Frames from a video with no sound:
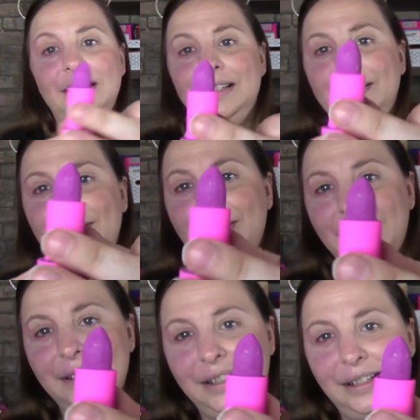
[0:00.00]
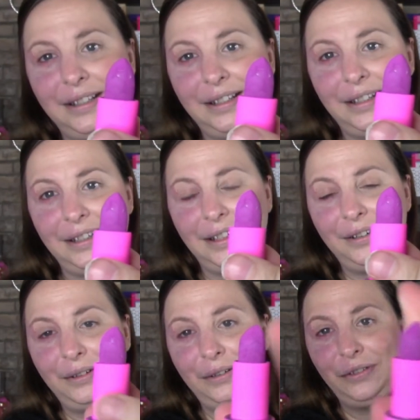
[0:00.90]
So you guys can, I
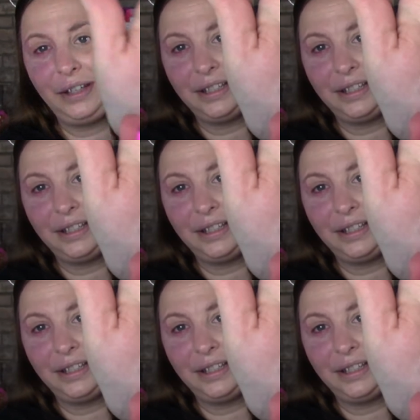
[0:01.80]
don't know if you